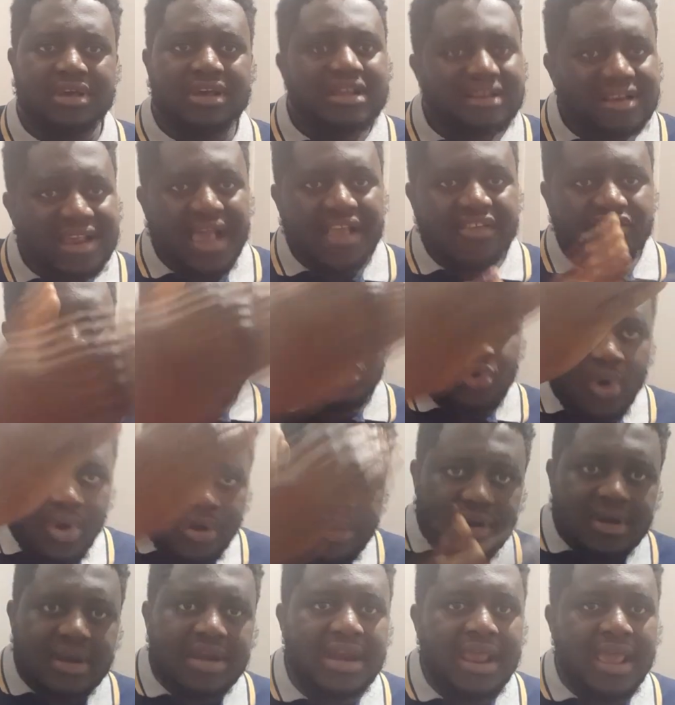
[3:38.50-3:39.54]
There's no
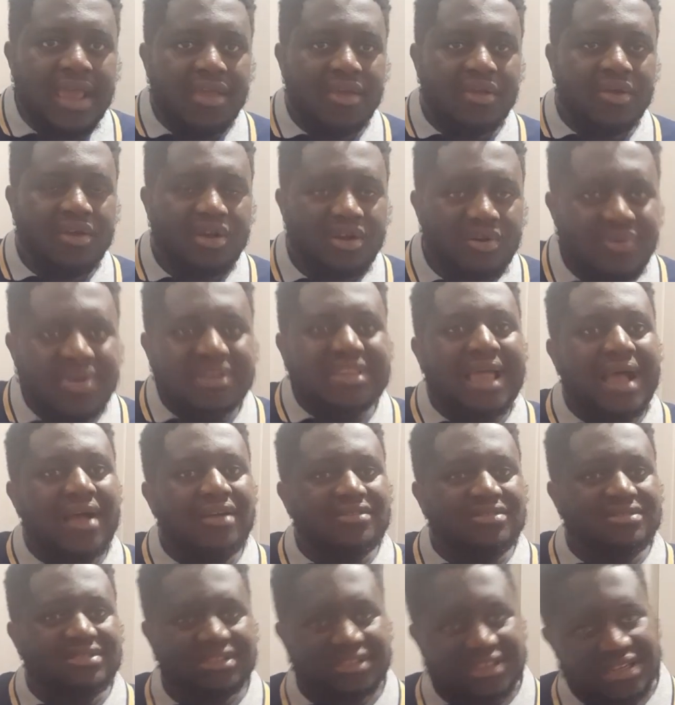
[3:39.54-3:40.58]
Nne without
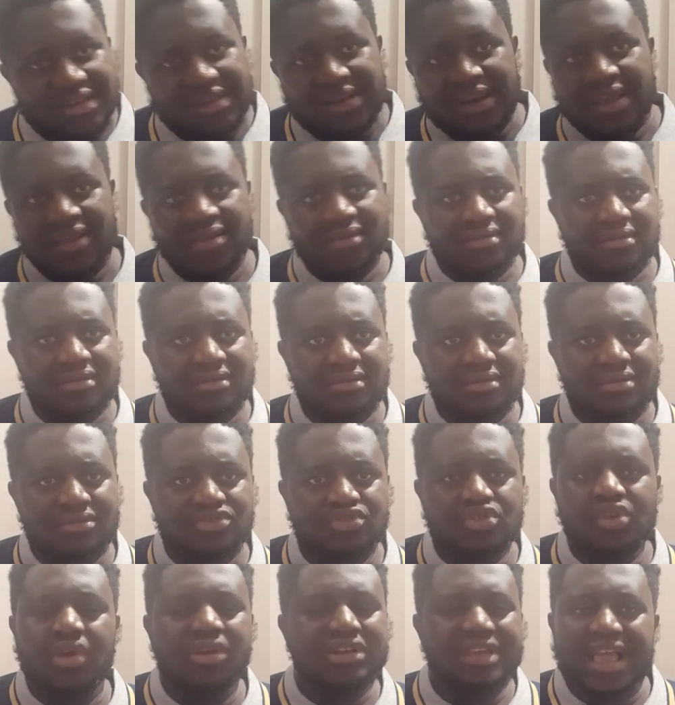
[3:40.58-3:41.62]
Ndine.
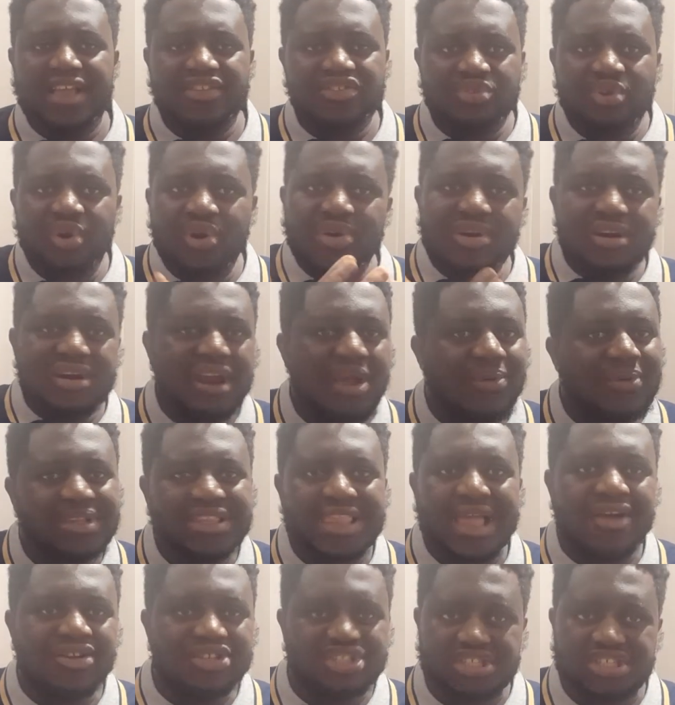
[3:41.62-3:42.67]
So there's no Nne
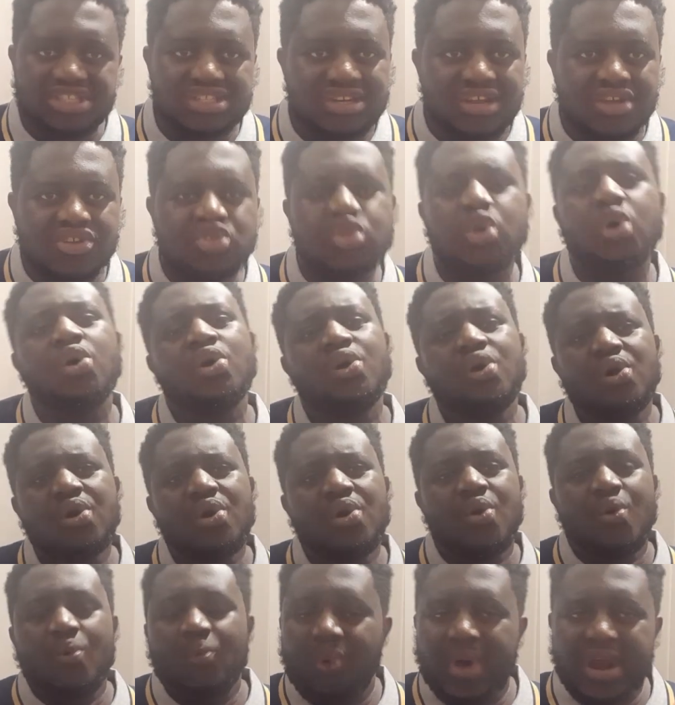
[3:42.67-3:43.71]
without Chinwe. So
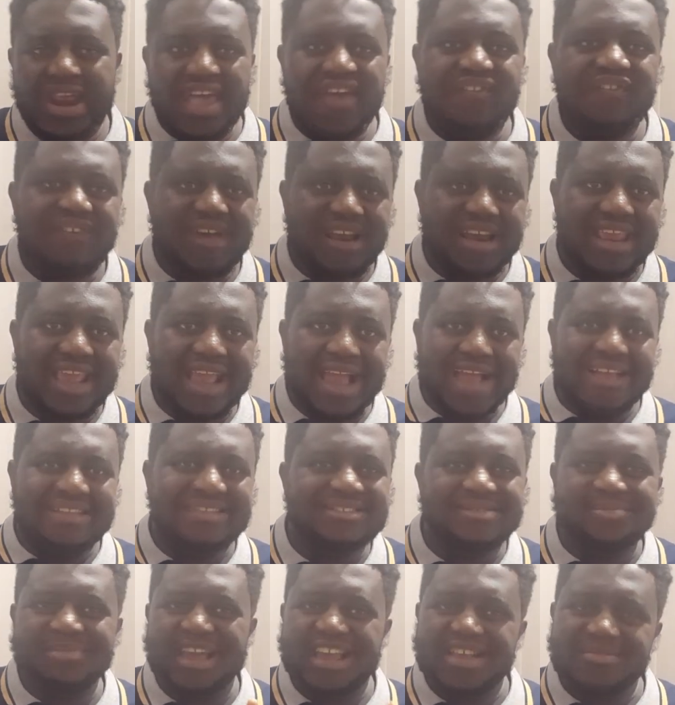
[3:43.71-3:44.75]
whatever the auntie
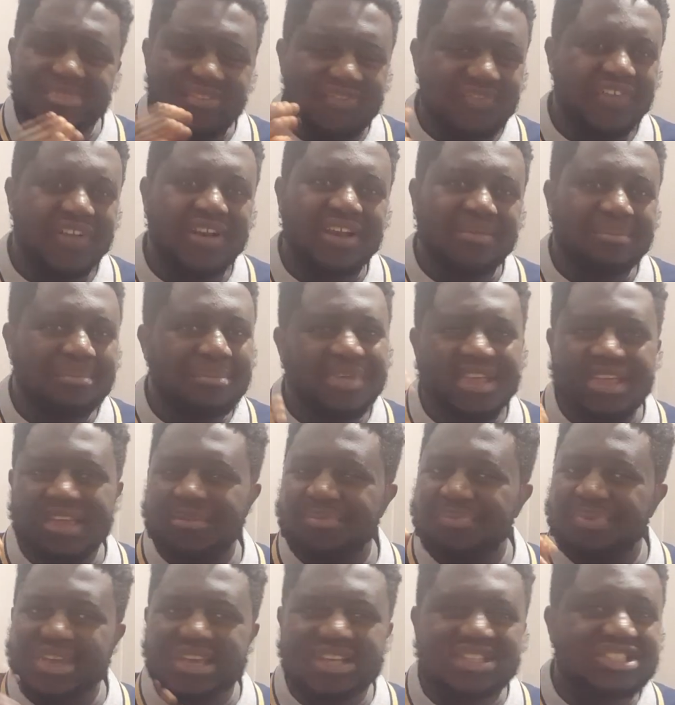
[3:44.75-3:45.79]
might be feeling,
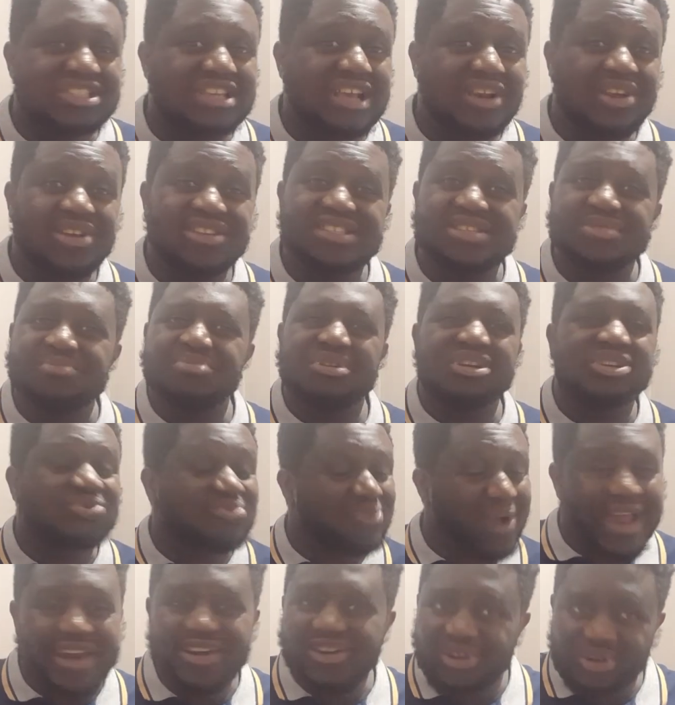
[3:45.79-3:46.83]
be it jealousy, be it,
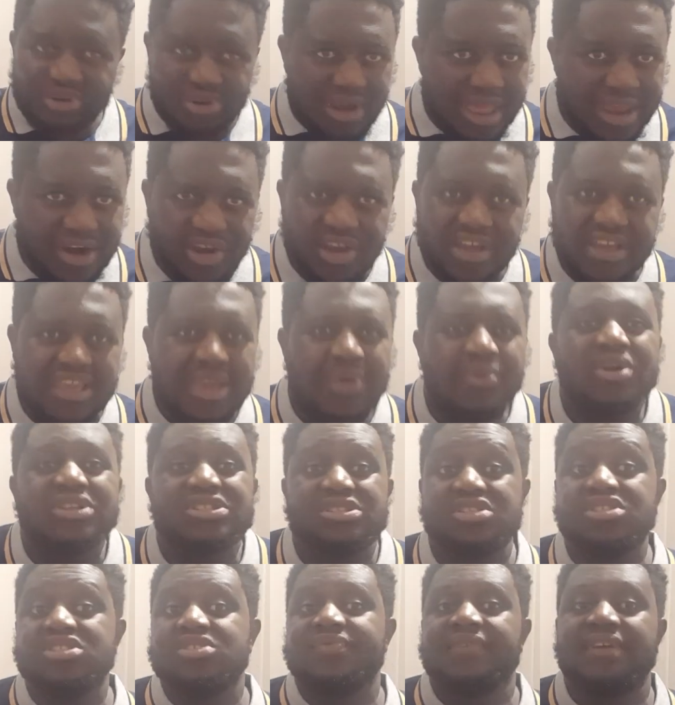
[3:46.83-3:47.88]
I don't care what
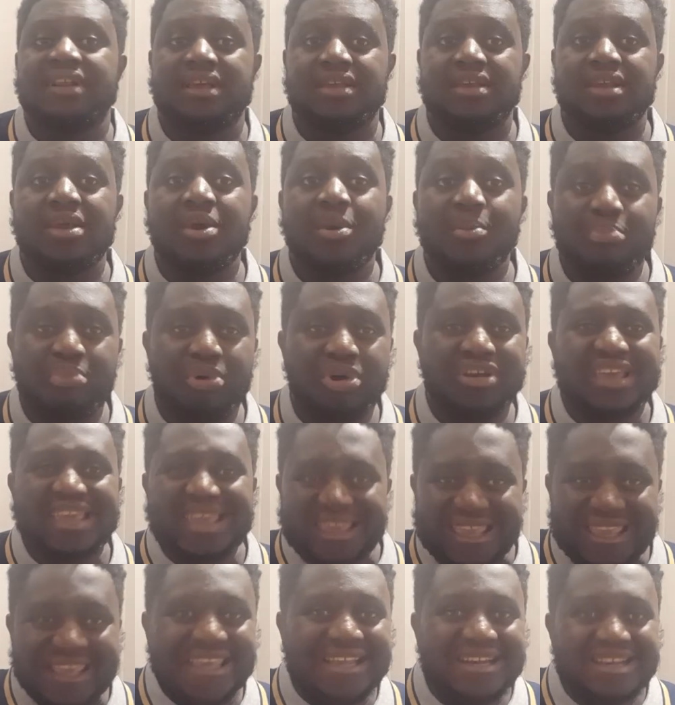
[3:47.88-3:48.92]
she's feeling, but
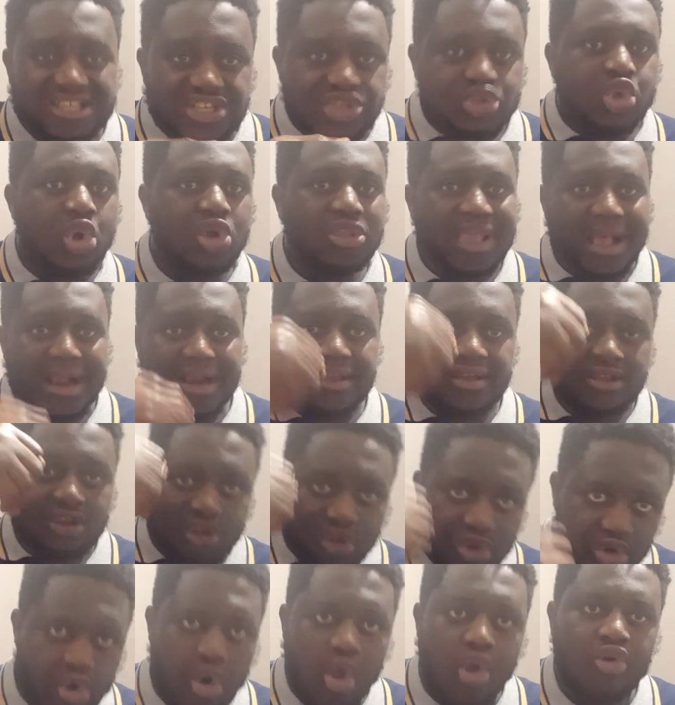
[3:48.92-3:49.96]
it is totally
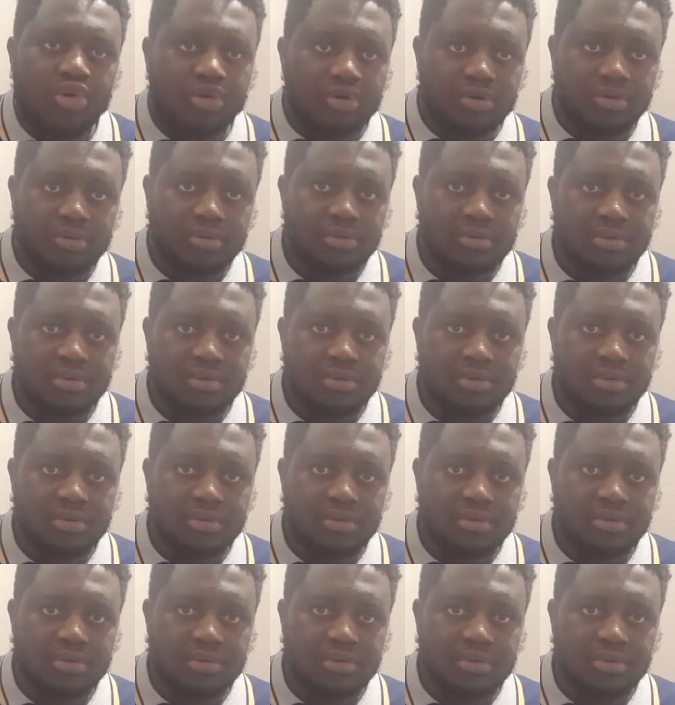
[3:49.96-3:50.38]
wrong.